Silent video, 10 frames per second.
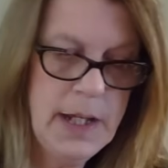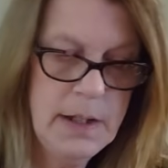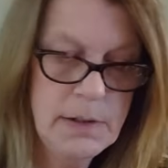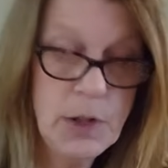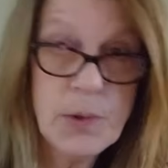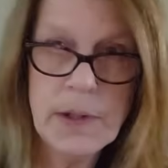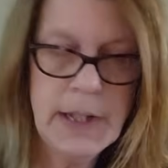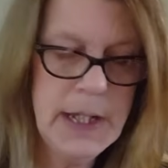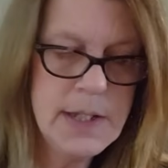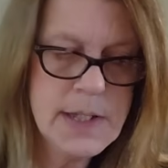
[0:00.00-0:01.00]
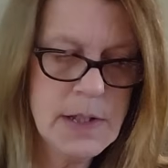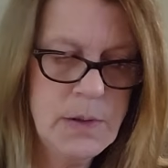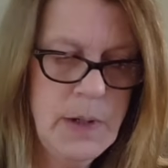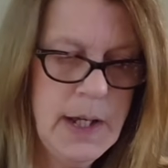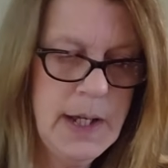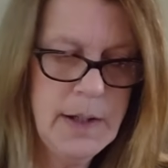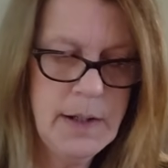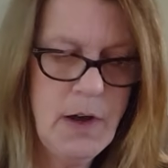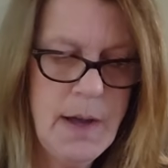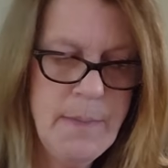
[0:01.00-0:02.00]
locally, so I
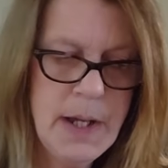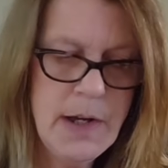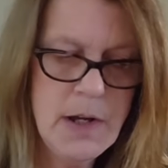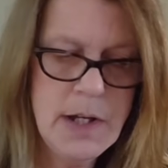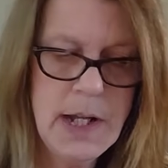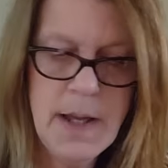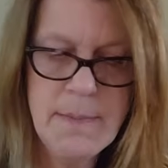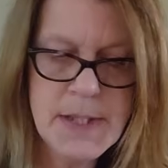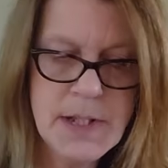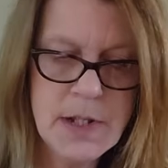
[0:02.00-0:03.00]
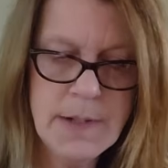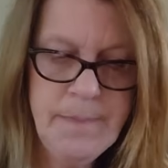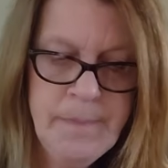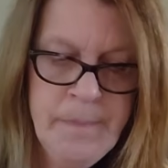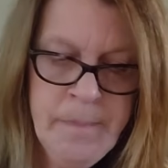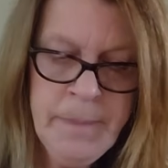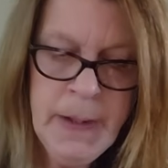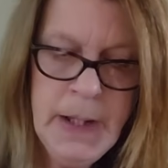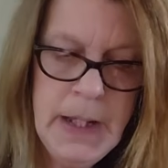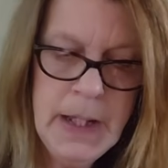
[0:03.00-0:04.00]
got mine on Amazon,
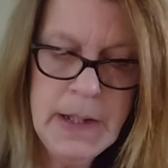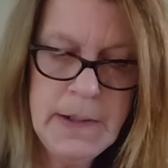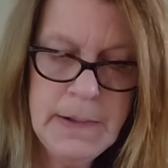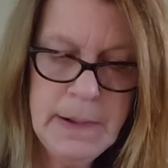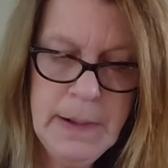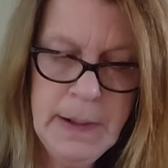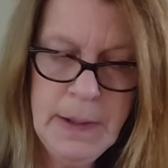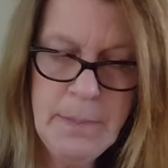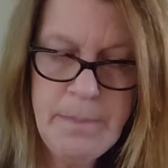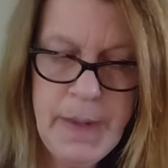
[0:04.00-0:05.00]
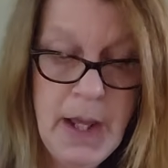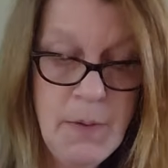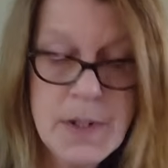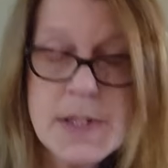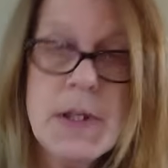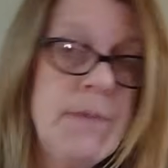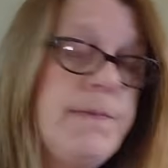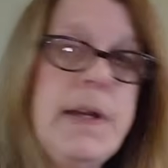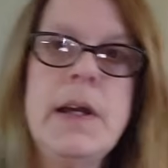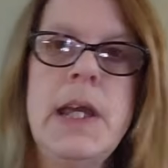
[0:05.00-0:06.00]
and it was
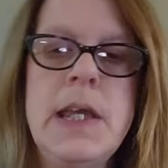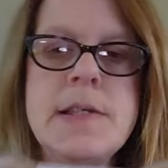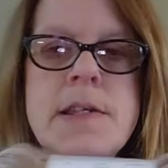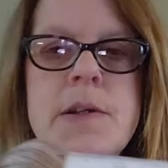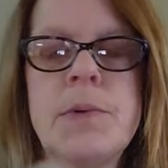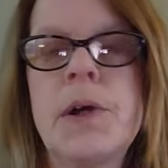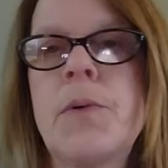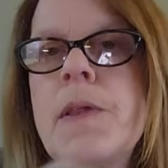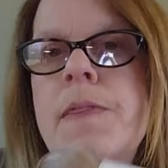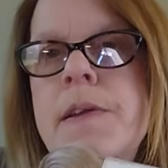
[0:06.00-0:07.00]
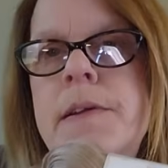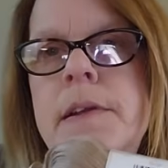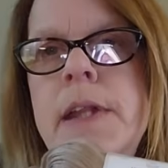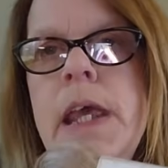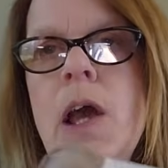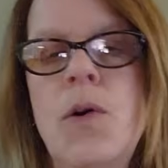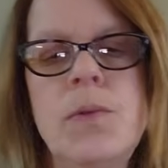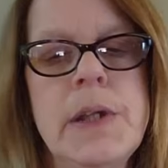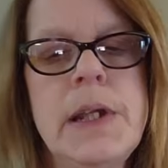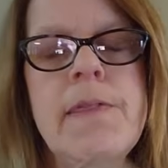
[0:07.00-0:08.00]
very easy to work with. The
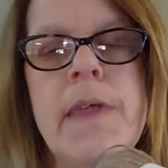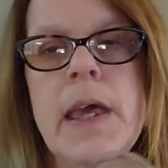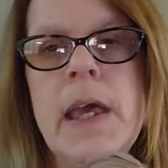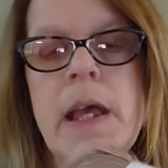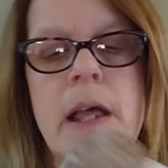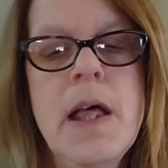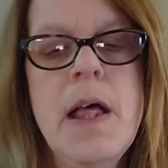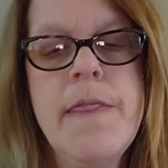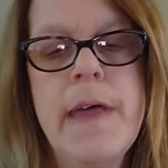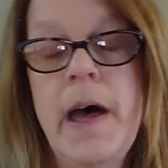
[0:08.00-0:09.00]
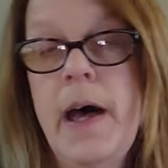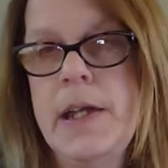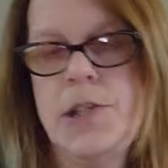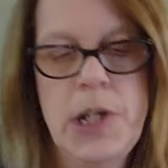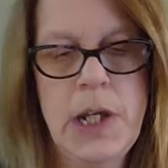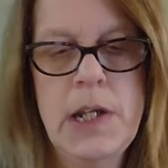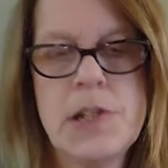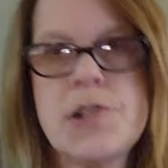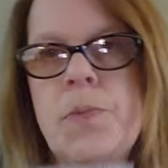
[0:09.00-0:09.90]
only thing that I changed